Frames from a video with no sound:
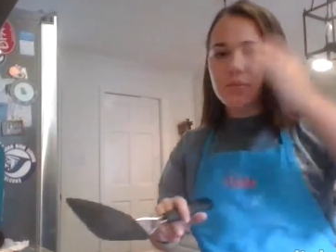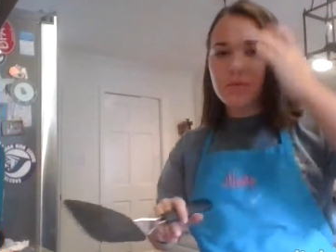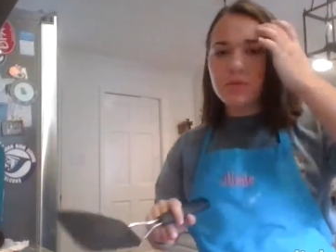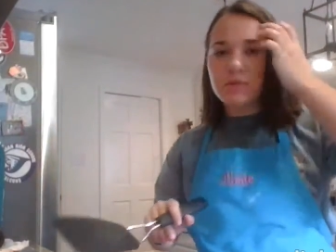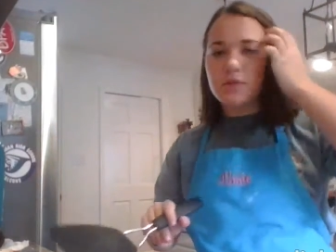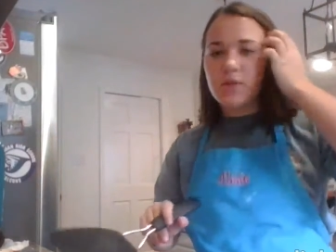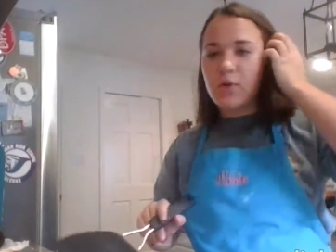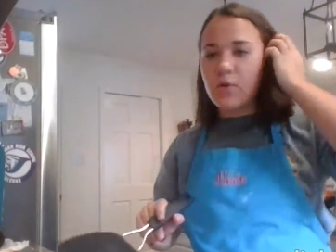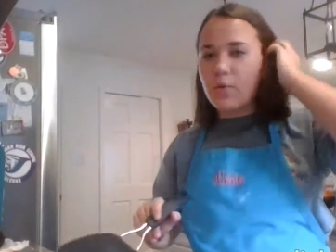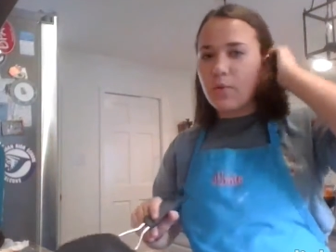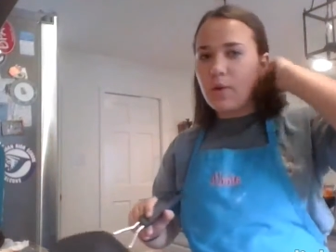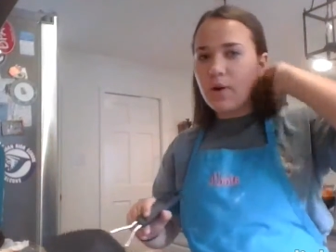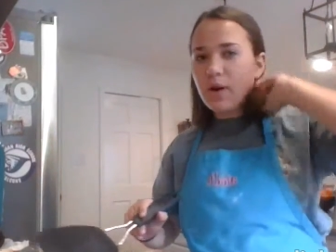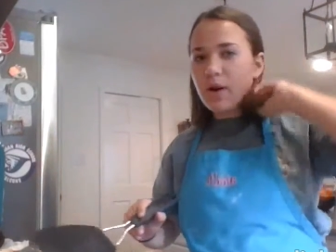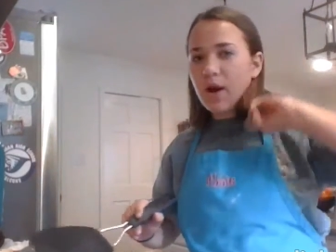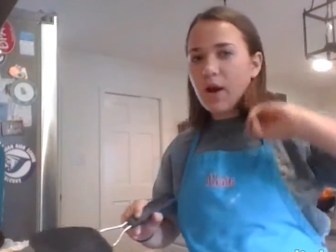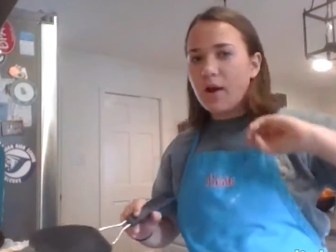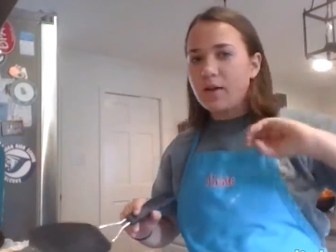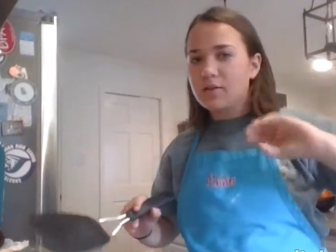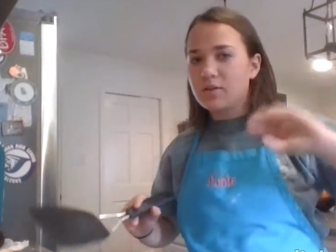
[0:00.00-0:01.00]
So
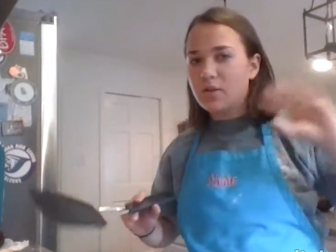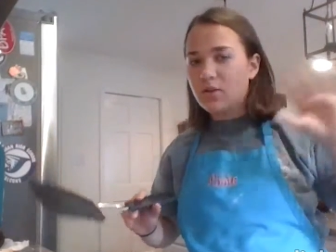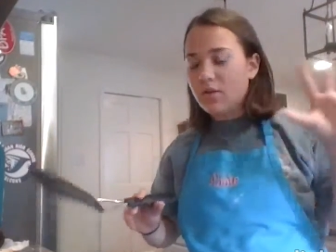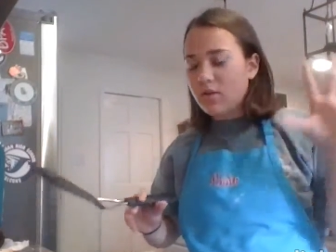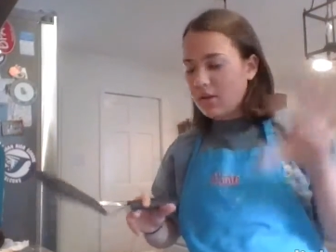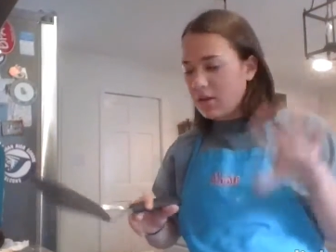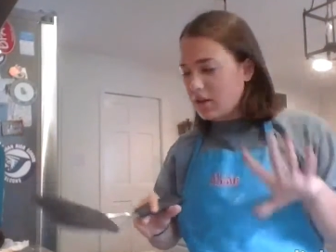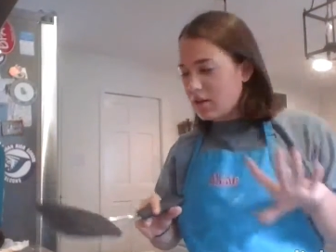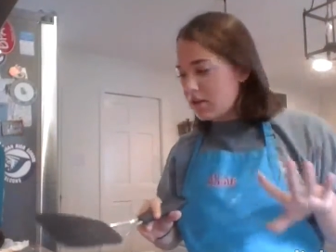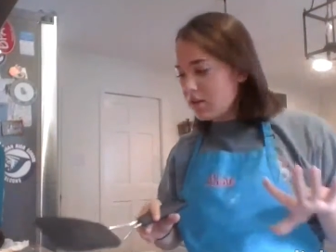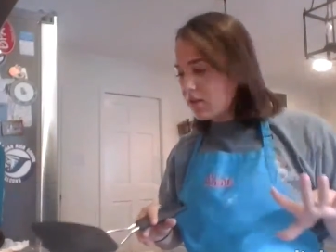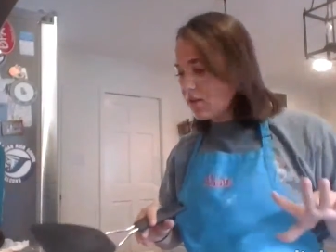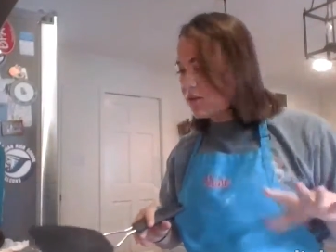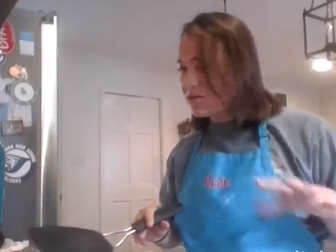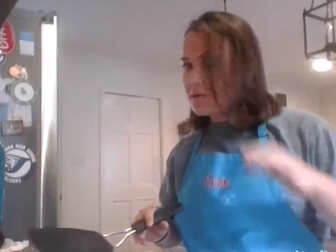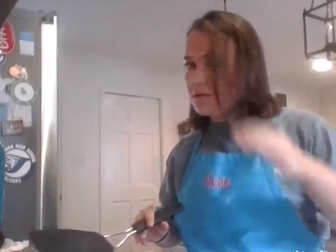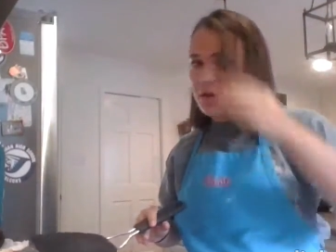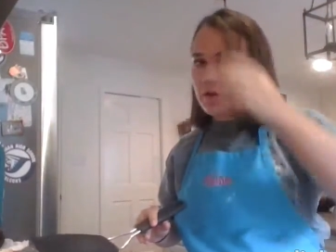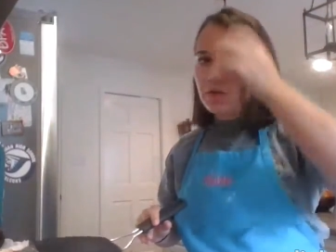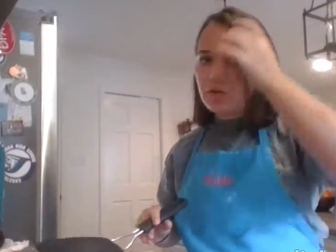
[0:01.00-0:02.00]
I took the
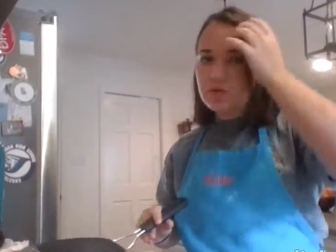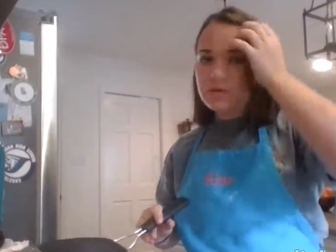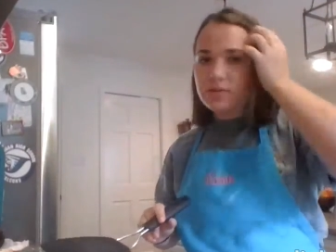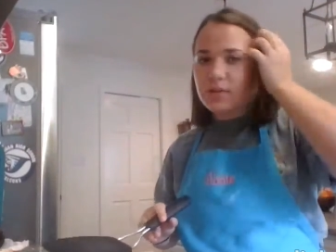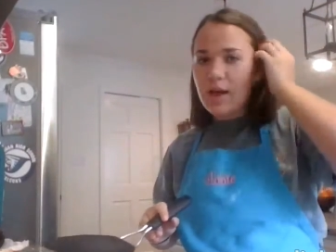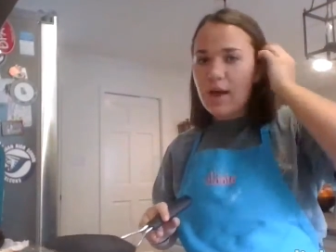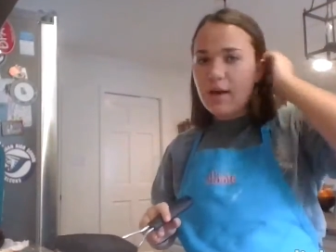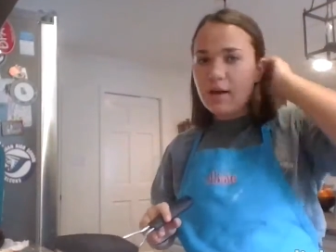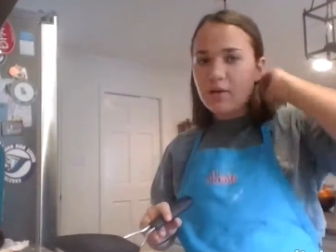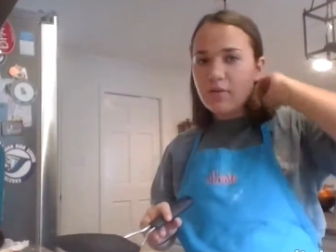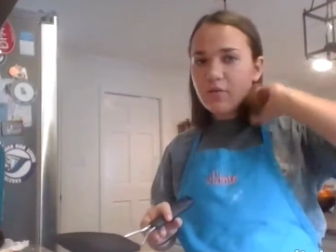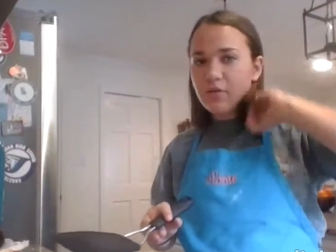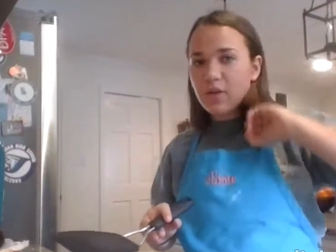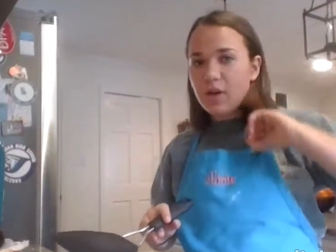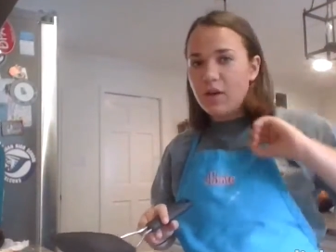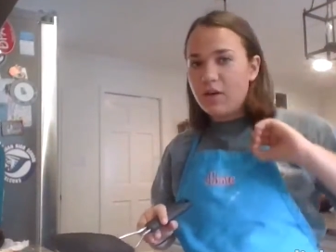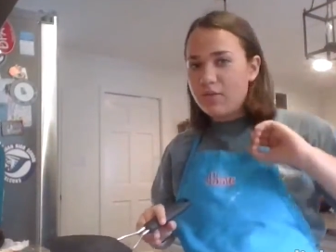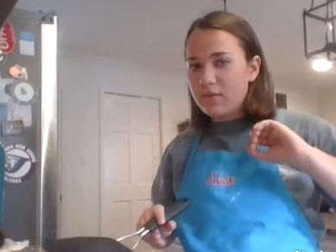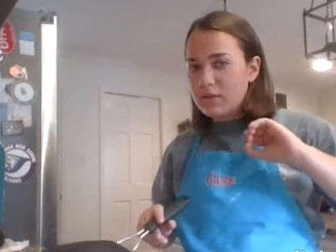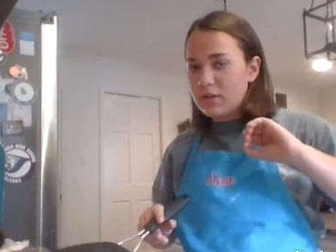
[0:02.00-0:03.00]
scones out of
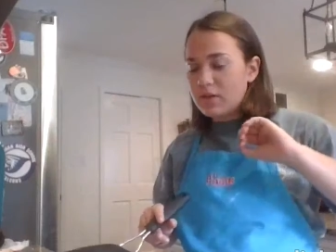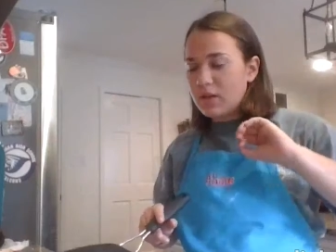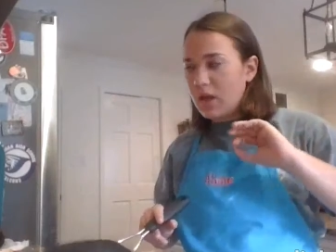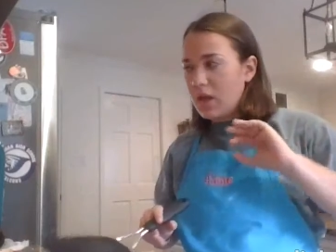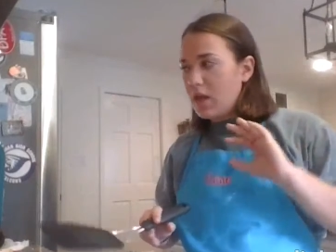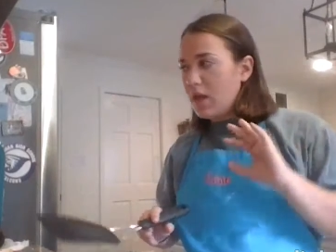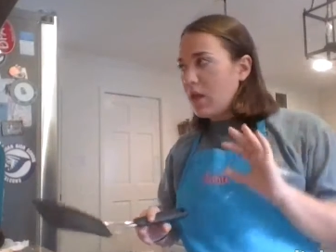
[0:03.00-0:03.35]
the oven